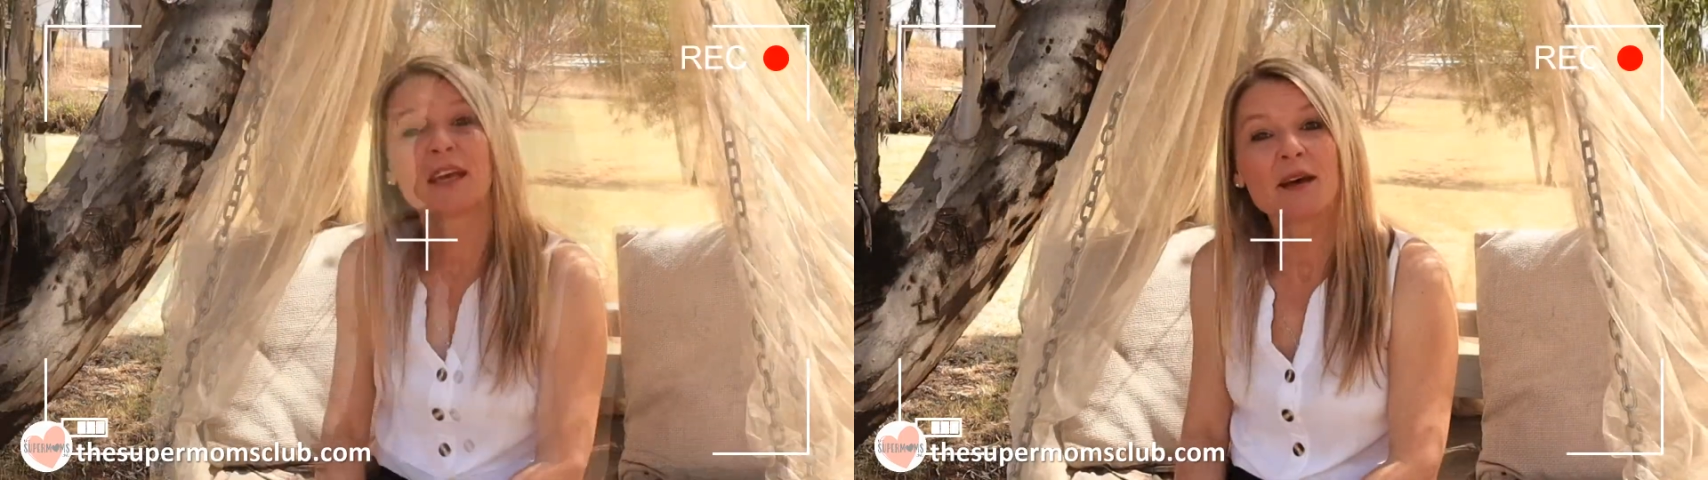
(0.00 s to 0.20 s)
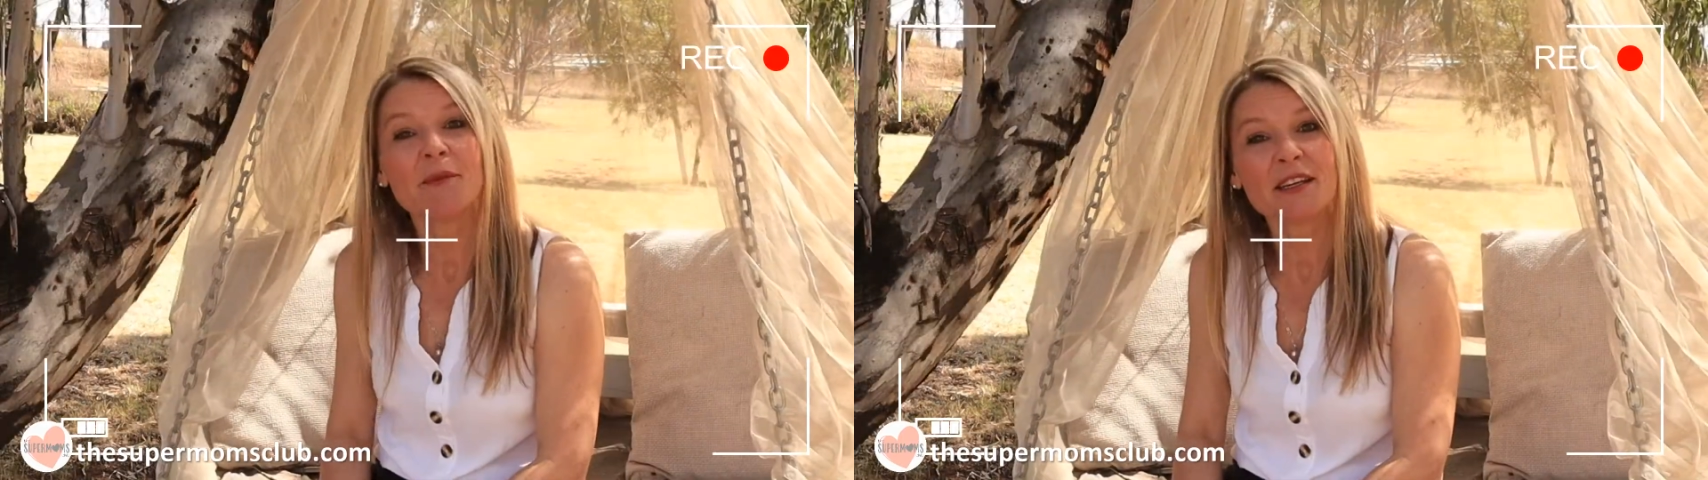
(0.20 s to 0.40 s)

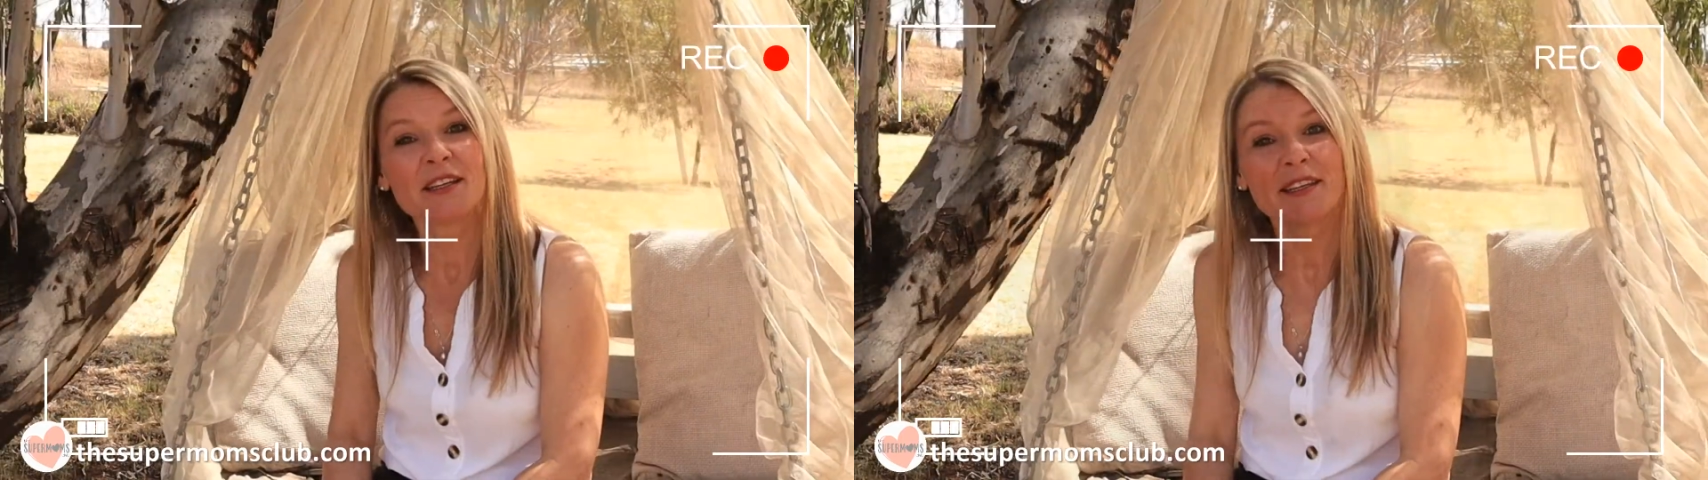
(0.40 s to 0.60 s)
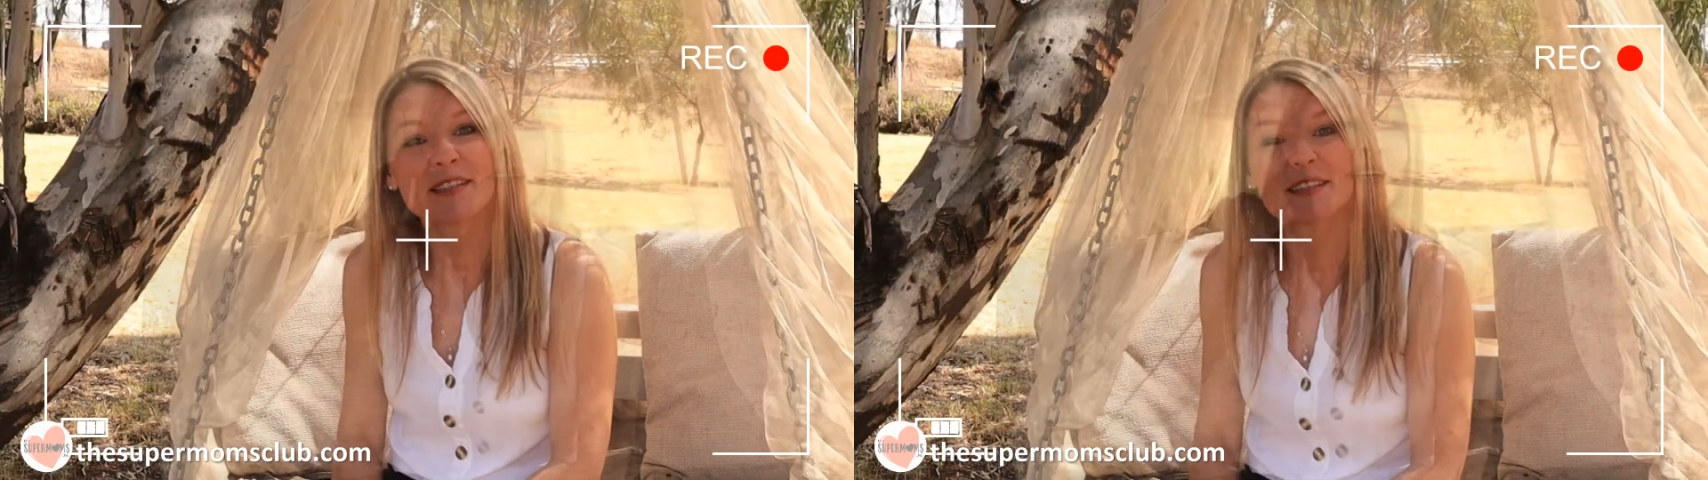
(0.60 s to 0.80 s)
I bet it
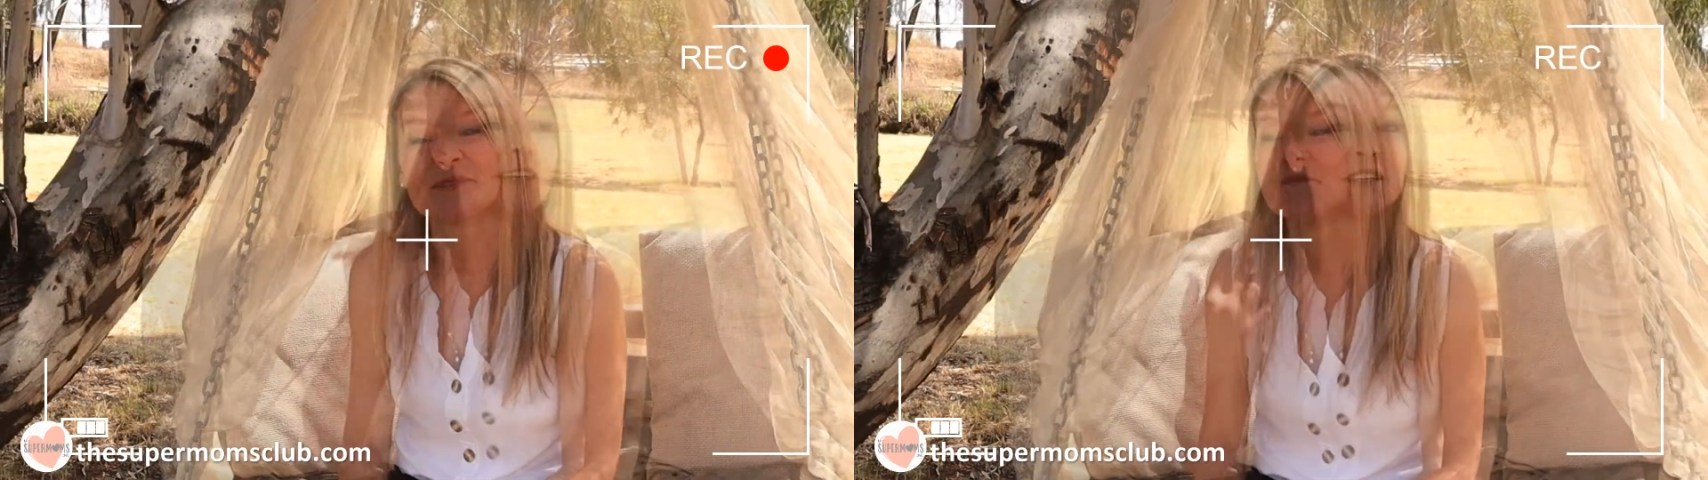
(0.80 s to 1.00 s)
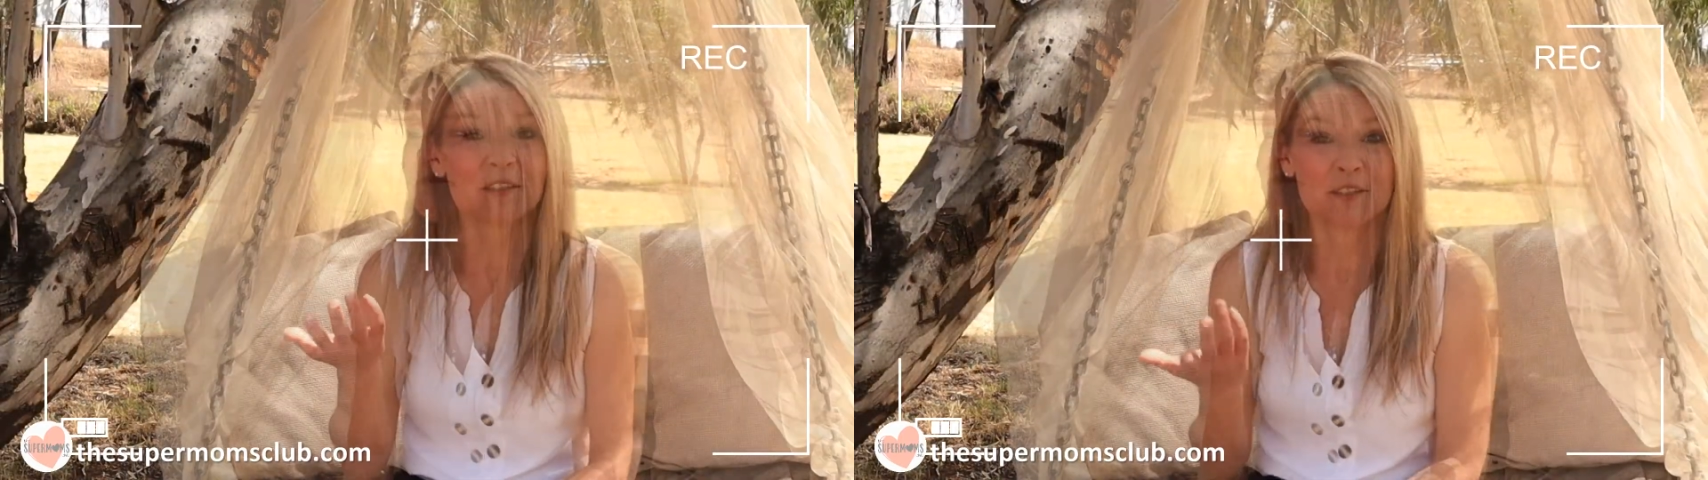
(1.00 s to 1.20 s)
is.
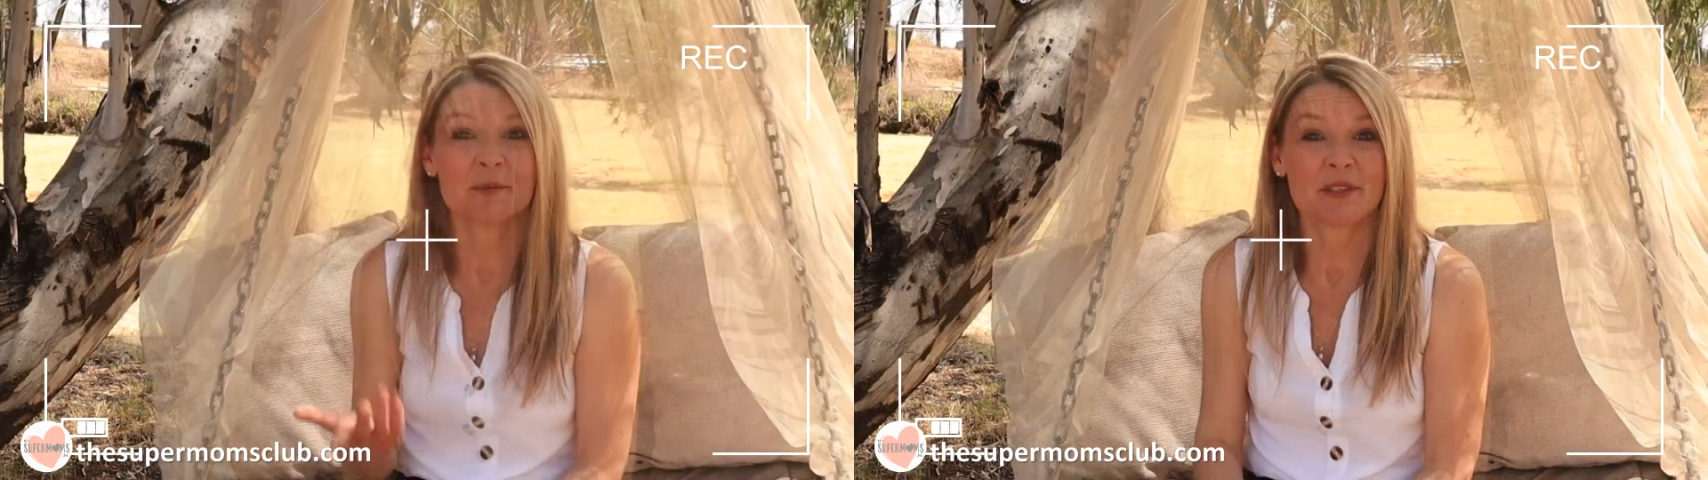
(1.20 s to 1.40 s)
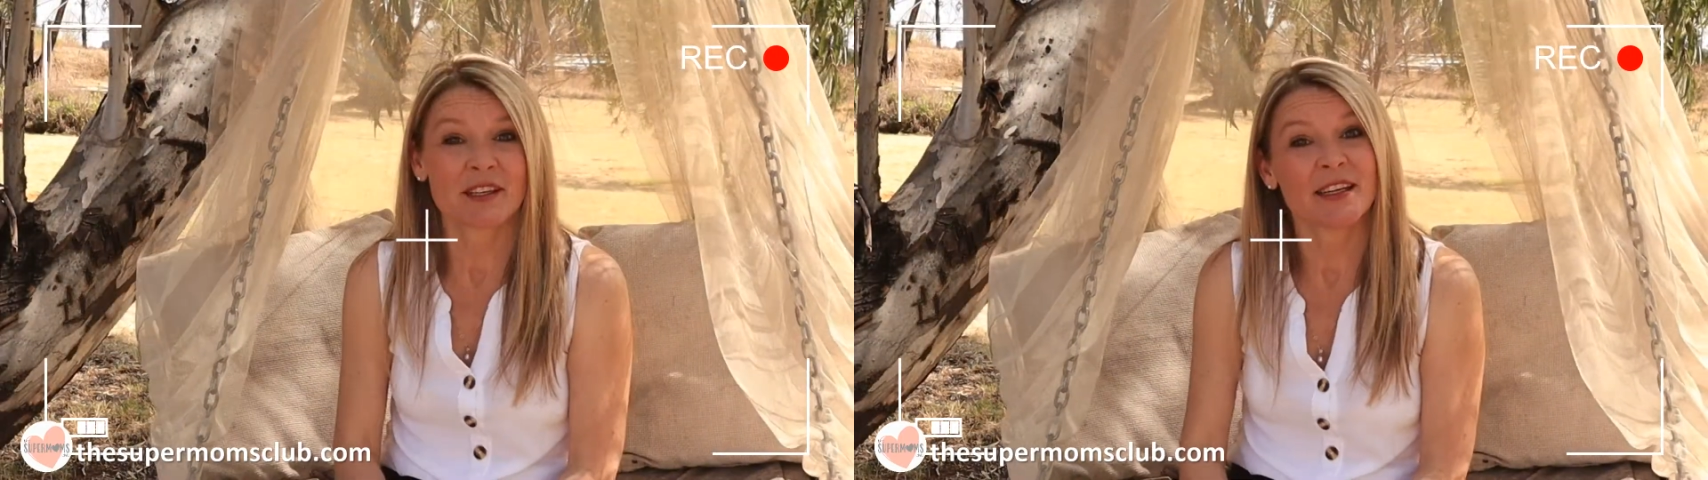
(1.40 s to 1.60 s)

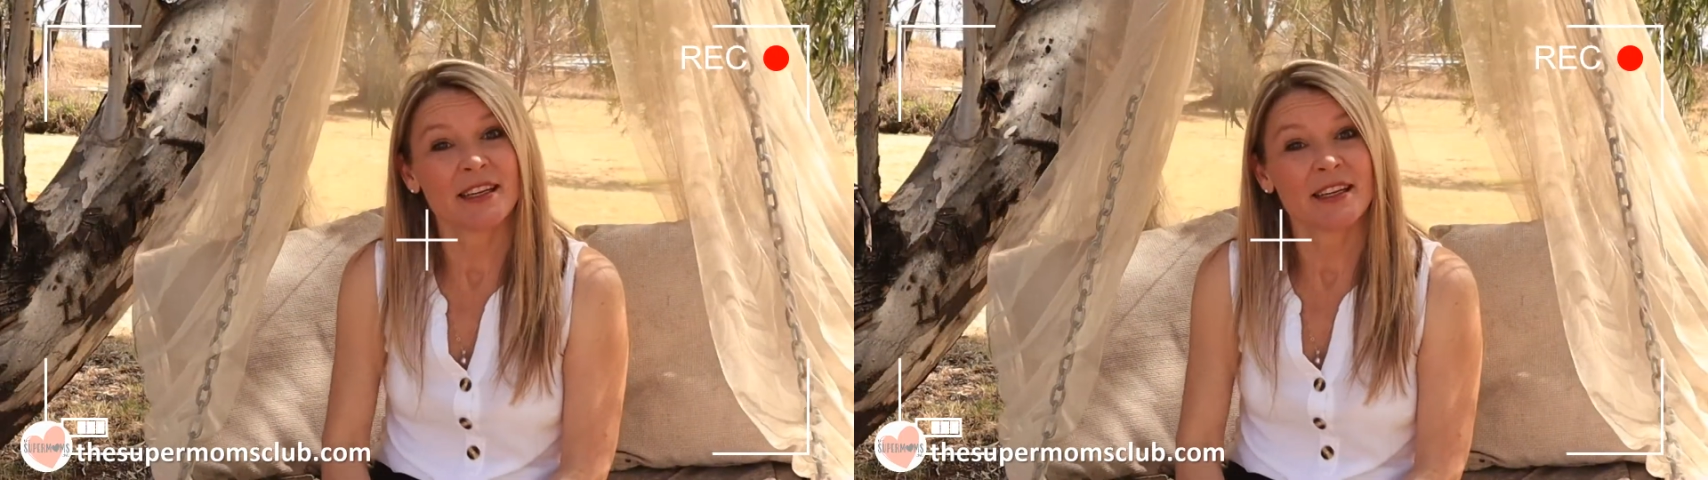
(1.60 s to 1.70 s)
YouTube's gonna